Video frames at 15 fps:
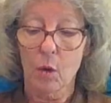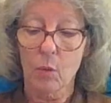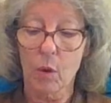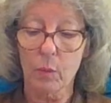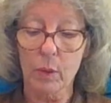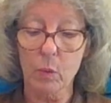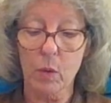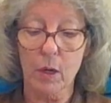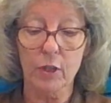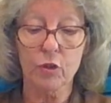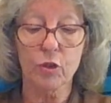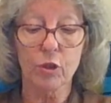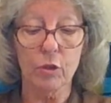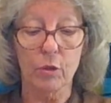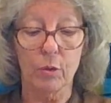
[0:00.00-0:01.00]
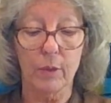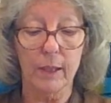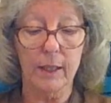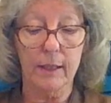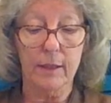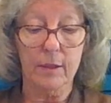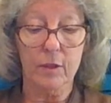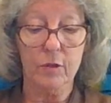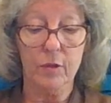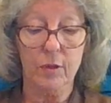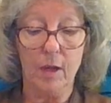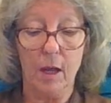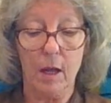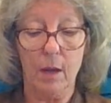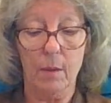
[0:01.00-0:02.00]
What we want to do
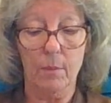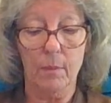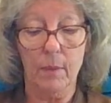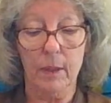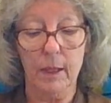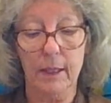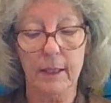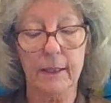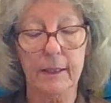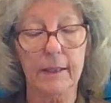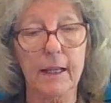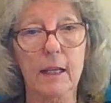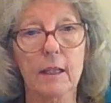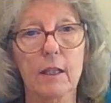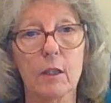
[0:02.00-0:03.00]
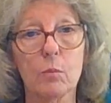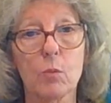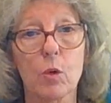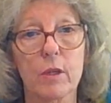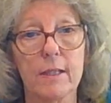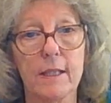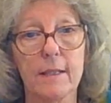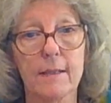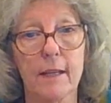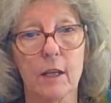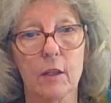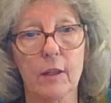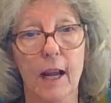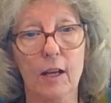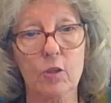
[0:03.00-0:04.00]
is um, get a little more
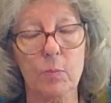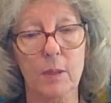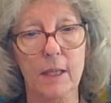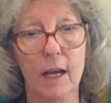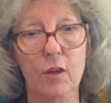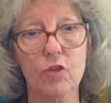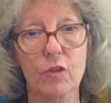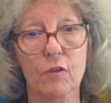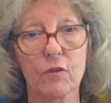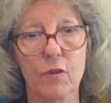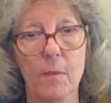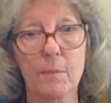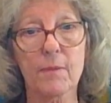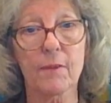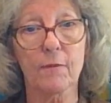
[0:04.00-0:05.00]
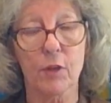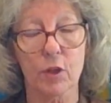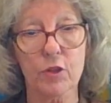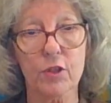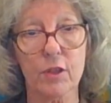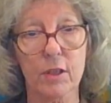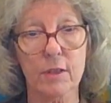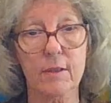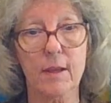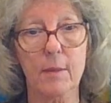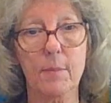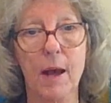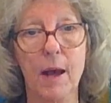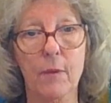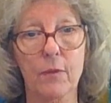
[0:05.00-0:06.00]
detailed explanation from the verses
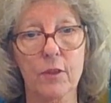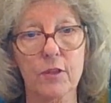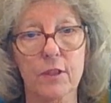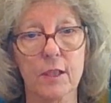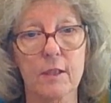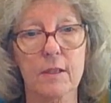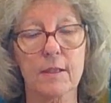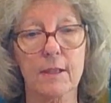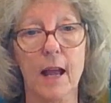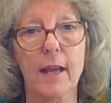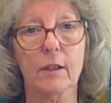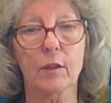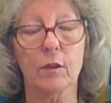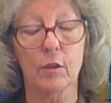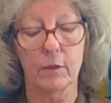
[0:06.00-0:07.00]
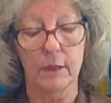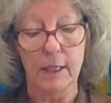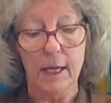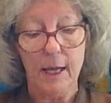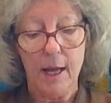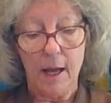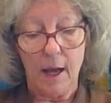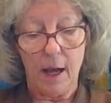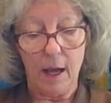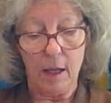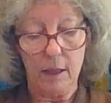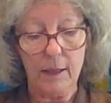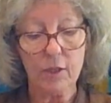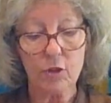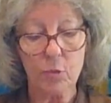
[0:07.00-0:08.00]
about the sin cycle.
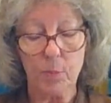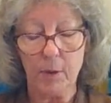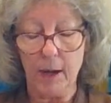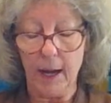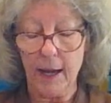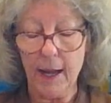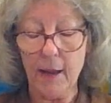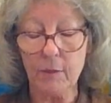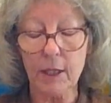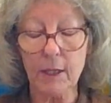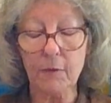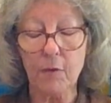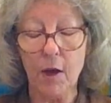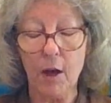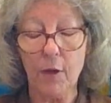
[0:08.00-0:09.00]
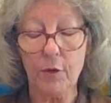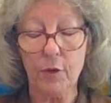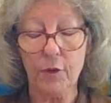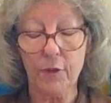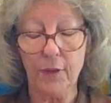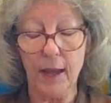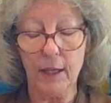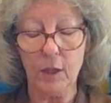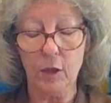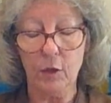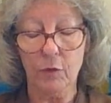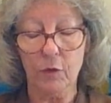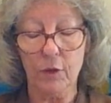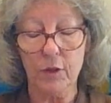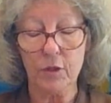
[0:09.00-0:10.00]
Uh, let's pray. Heavenly Father, thank
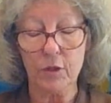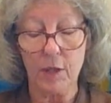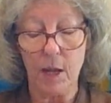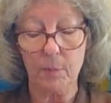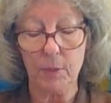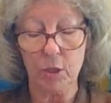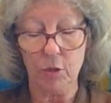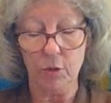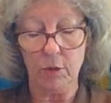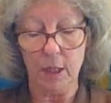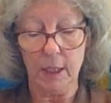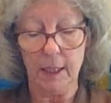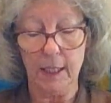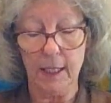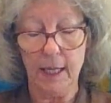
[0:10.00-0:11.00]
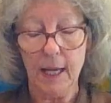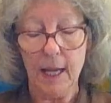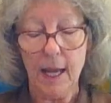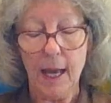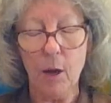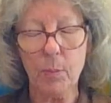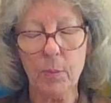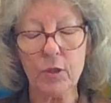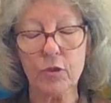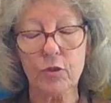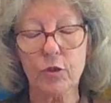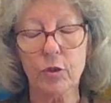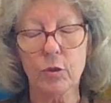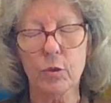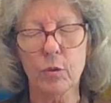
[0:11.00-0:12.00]
you for this opportunity. Help
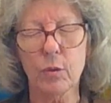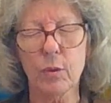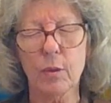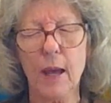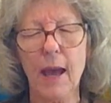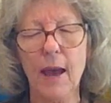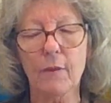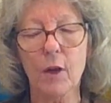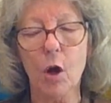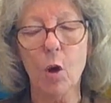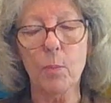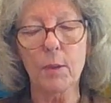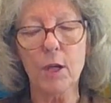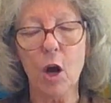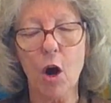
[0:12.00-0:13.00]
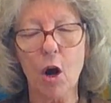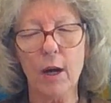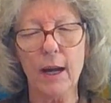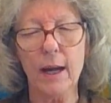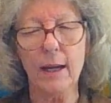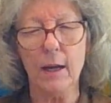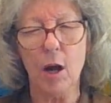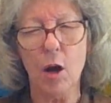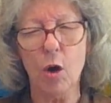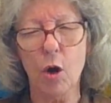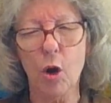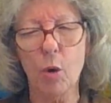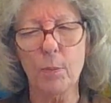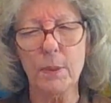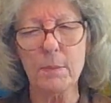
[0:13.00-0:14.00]
us to have an open heart and an
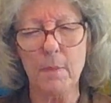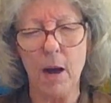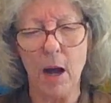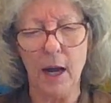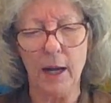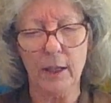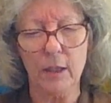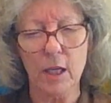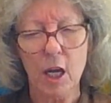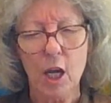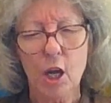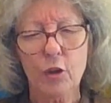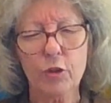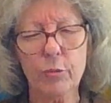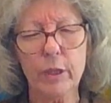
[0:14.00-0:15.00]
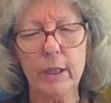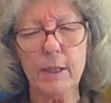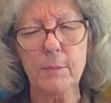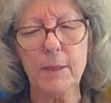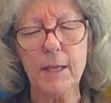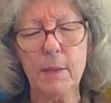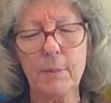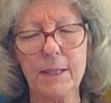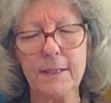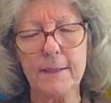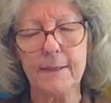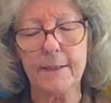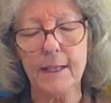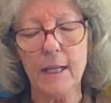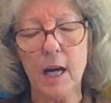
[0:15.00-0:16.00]
open mind to really be able to
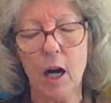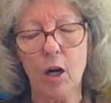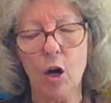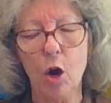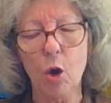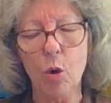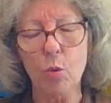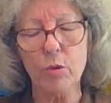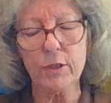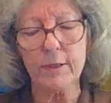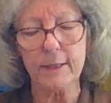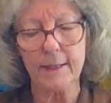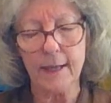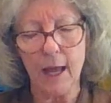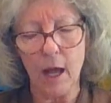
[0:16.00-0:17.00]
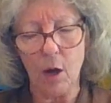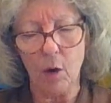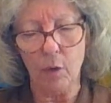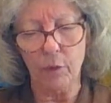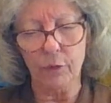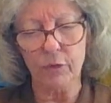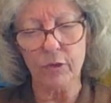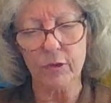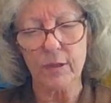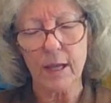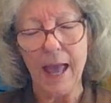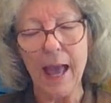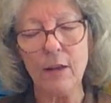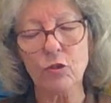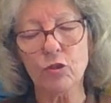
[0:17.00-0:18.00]
see our own selves
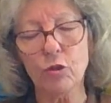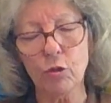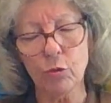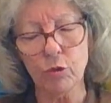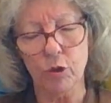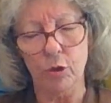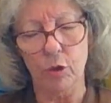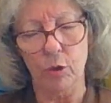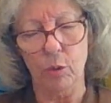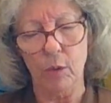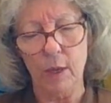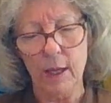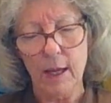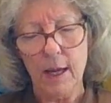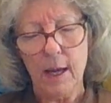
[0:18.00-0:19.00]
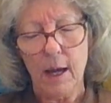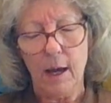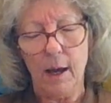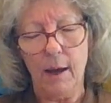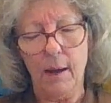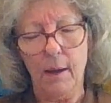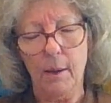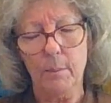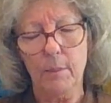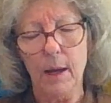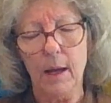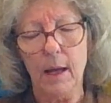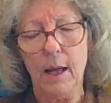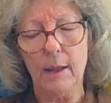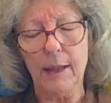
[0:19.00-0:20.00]
as you do. Um,
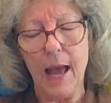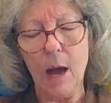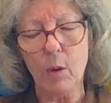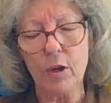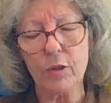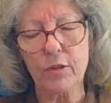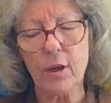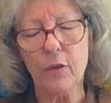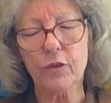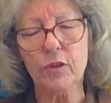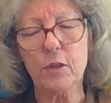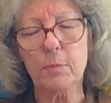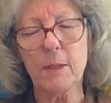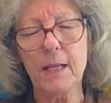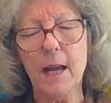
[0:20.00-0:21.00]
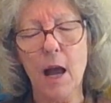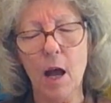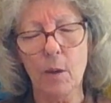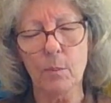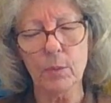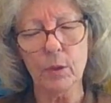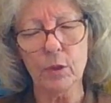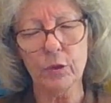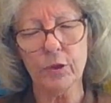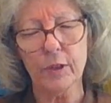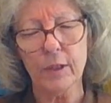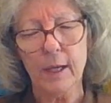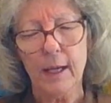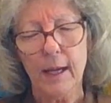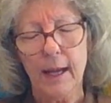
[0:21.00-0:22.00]
allow ourselves to be humbled
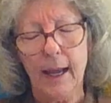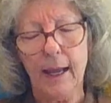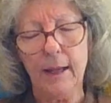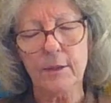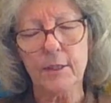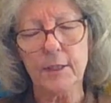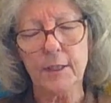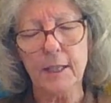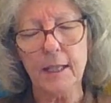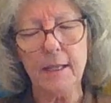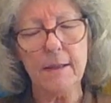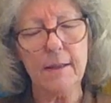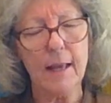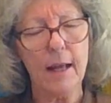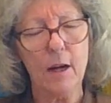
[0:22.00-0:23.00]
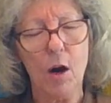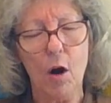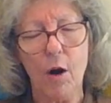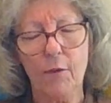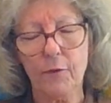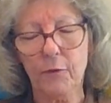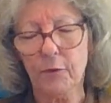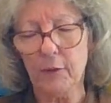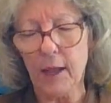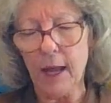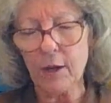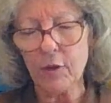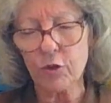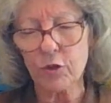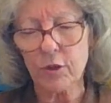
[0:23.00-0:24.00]
and see that our
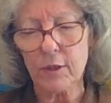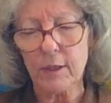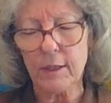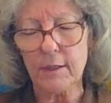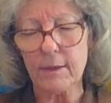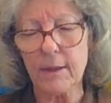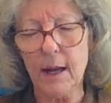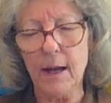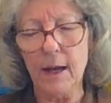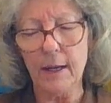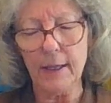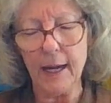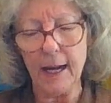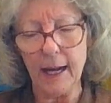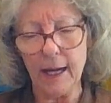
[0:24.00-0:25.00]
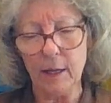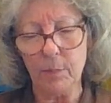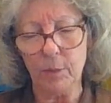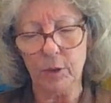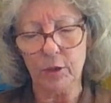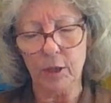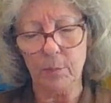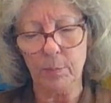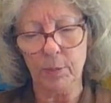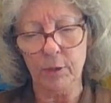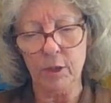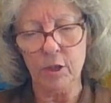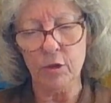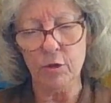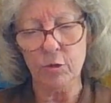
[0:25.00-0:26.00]
flesh is unable to
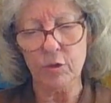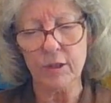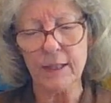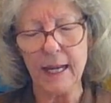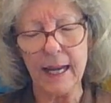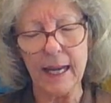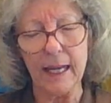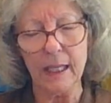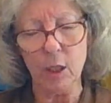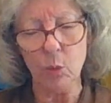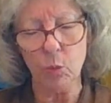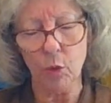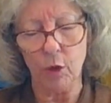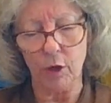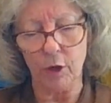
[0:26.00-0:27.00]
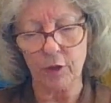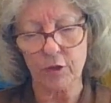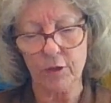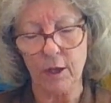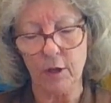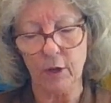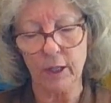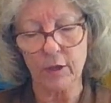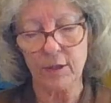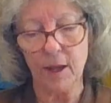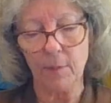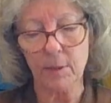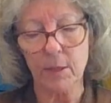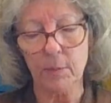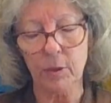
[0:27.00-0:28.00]
produce any works that are
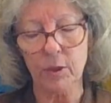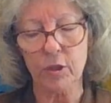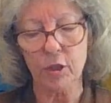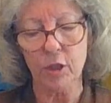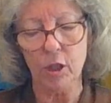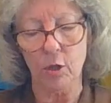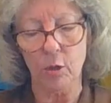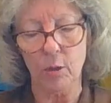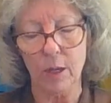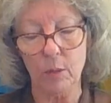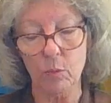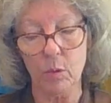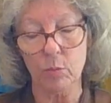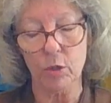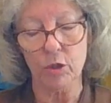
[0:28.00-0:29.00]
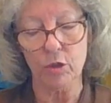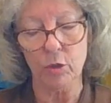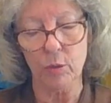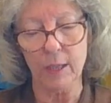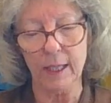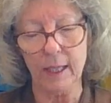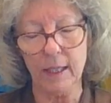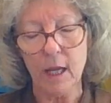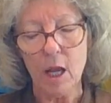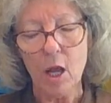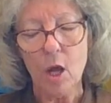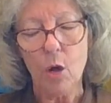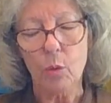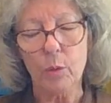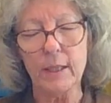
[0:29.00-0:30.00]
acceptable to you. And when we're doing it,
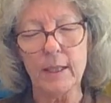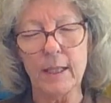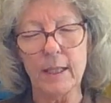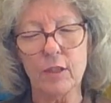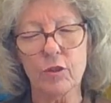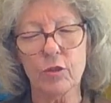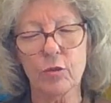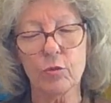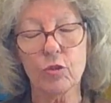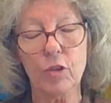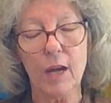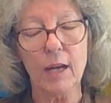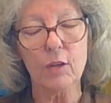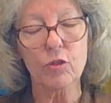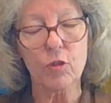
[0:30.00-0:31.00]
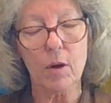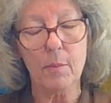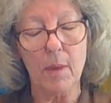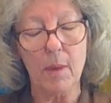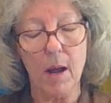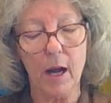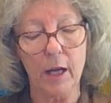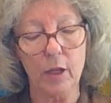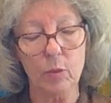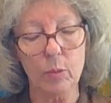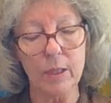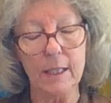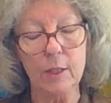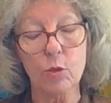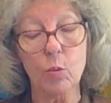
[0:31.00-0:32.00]
we need to change our mind.
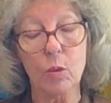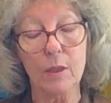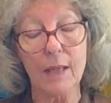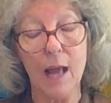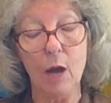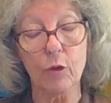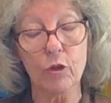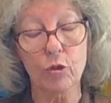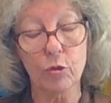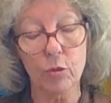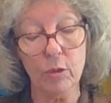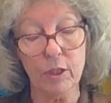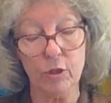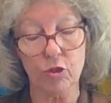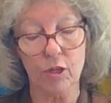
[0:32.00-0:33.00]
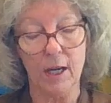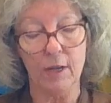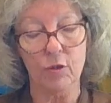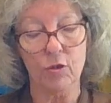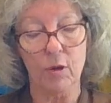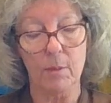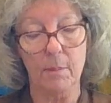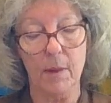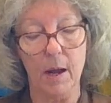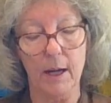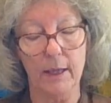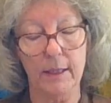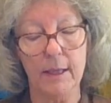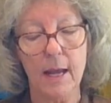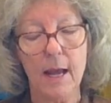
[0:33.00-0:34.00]
We need to allow you to change our
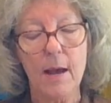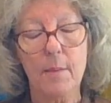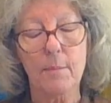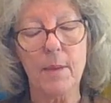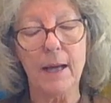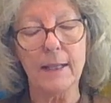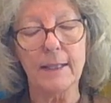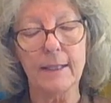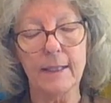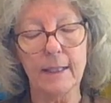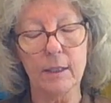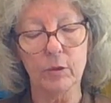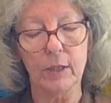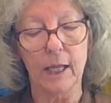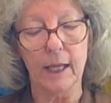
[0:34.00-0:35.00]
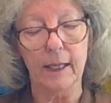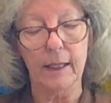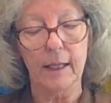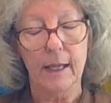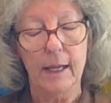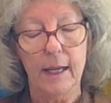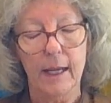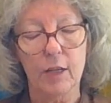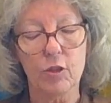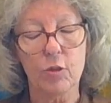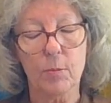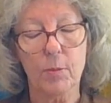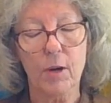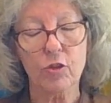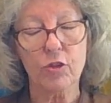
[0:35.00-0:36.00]
mind by yielding. In
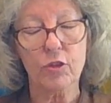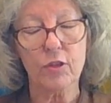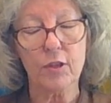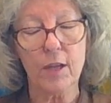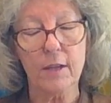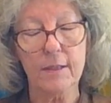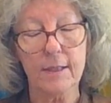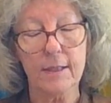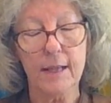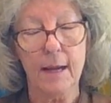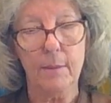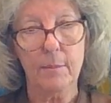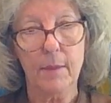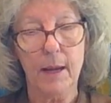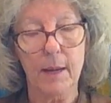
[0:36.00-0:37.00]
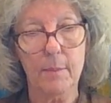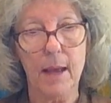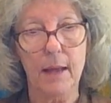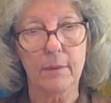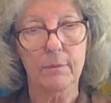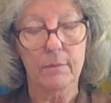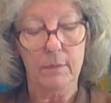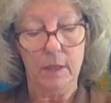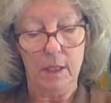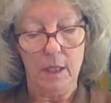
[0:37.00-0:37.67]
your precious Son's name, amen.